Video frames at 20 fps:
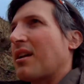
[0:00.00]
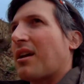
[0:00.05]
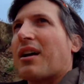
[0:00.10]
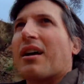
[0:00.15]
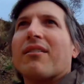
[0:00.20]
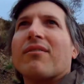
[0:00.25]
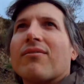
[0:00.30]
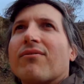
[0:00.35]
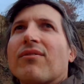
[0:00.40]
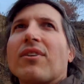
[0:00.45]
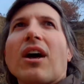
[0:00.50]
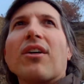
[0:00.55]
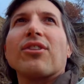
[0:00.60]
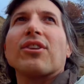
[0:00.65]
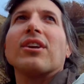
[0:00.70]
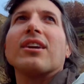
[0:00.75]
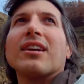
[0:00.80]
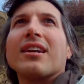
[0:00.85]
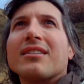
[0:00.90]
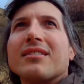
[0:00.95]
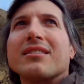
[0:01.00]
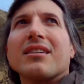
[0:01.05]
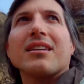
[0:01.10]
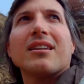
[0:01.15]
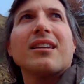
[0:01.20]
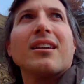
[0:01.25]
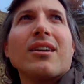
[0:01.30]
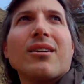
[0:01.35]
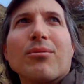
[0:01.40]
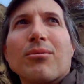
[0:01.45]
I've nothing against
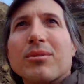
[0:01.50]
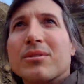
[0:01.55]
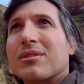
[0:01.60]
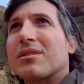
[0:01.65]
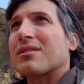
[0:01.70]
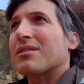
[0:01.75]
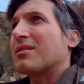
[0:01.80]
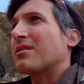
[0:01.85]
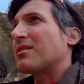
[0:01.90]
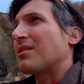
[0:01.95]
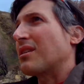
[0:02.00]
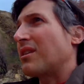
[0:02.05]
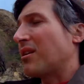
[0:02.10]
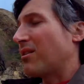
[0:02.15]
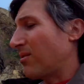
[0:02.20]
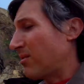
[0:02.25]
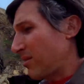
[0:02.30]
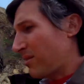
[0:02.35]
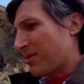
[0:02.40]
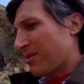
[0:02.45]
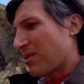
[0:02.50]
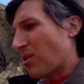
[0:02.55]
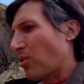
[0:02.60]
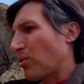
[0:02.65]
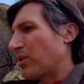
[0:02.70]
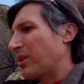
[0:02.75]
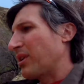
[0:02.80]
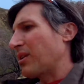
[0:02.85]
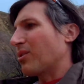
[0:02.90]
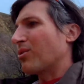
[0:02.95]
India. It was, you know,
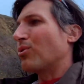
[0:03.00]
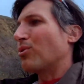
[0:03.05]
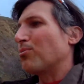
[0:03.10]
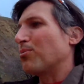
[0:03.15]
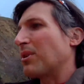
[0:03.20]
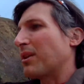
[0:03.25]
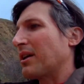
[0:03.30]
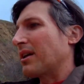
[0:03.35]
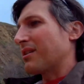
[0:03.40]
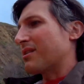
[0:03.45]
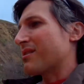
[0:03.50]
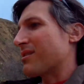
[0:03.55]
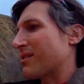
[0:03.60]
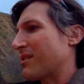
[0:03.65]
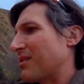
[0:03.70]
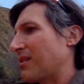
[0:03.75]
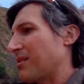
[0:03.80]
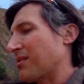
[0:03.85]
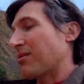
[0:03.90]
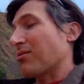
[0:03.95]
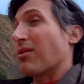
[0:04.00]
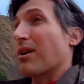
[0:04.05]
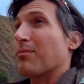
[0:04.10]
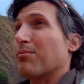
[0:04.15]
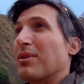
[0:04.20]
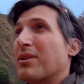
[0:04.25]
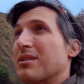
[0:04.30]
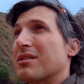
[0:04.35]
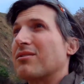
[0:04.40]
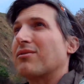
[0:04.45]
totally a cool place and a great
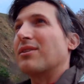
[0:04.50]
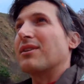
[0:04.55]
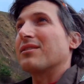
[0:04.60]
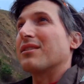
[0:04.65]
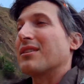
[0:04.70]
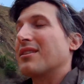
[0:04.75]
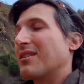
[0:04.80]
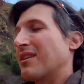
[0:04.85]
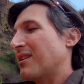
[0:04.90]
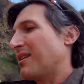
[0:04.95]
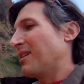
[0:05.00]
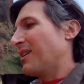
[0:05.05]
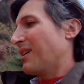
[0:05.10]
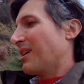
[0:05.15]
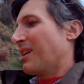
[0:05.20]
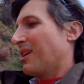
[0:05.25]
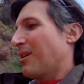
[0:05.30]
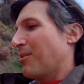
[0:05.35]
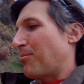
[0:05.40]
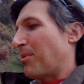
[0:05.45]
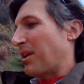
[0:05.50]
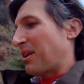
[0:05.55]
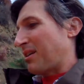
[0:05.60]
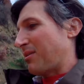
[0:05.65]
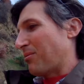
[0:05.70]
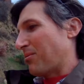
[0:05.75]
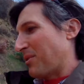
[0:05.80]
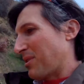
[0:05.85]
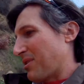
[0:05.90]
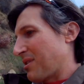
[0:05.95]
place to visit. But
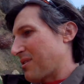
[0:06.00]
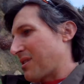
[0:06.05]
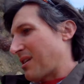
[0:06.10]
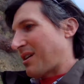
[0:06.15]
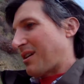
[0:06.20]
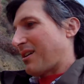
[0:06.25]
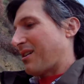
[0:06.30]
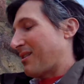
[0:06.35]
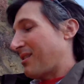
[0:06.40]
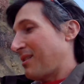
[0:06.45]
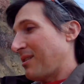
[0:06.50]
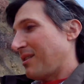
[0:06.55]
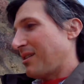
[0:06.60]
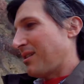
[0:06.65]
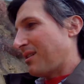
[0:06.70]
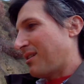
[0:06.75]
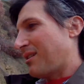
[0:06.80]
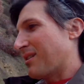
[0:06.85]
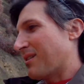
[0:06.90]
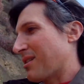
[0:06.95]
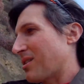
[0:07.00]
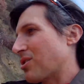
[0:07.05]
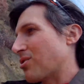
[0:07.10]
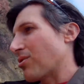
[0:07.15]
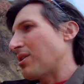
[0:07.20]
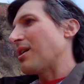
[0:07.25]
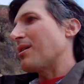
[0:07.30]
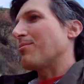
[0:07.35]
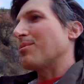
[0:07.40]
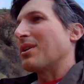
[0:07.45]
it was, it's a
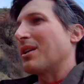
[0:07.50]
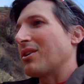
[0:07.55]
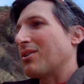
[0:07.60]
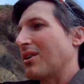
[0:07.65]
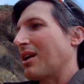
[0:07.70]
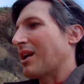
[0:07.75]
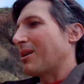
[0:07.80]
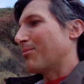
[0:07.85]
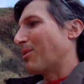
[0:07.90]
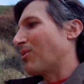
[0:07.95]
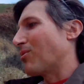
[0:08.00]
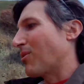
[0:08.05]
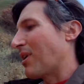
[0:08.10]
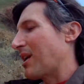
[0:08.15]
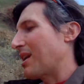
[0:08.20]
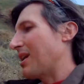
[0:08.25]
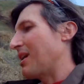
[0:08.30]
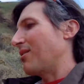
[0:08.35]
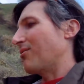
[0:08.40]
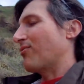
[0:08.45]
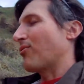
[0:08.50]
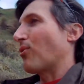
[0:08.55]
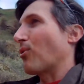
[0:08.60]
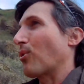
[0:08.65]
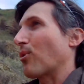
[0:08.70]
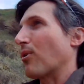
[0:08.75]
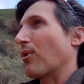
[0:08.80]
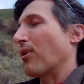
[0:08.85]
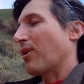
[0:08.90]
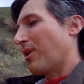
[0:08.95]
trip, you know, you gotta be ready
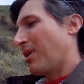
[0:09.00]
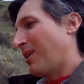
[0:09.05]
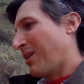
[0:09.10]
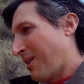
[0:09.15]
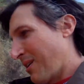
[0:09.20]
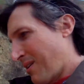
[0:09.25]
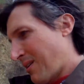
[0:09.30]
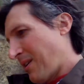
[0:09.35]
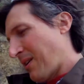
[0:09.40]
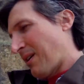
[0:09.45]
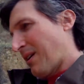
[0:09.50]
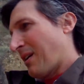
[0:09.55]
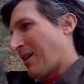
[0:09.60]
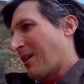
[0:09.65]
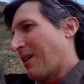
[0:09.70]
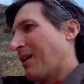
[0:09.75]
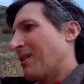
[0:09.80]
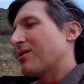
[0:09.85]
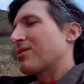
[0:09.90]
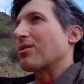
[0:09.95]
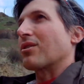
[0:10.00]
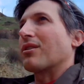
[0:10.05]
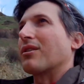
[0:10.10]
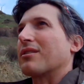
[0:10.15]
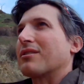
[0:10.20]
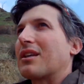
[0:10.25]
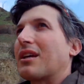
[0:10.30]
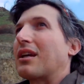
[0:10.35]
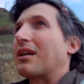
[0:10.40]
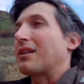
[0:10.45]
for certain
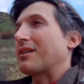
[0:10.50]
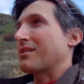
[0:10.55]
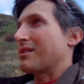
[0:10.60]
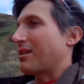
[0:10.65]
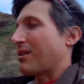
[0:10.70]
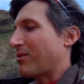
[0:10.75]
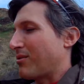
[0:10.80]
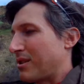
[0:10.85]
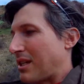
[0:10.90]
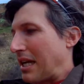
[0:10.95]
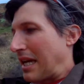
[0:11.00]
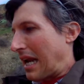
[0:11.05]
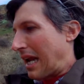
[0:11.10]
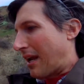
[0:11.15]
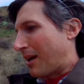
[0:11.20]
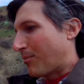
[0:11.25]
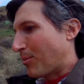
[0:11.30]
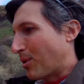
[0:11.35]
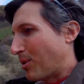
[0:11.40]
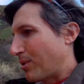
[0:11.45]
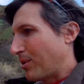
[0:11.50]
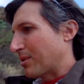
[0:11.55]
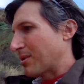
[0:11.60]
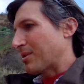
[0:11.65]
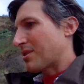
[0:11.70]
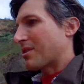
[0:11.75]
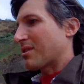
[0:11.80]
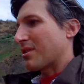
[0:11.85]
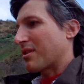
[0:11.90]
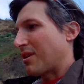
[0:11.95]
things, you know, dead
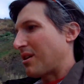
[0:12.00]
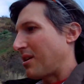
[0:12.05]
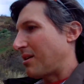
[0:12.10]
animals,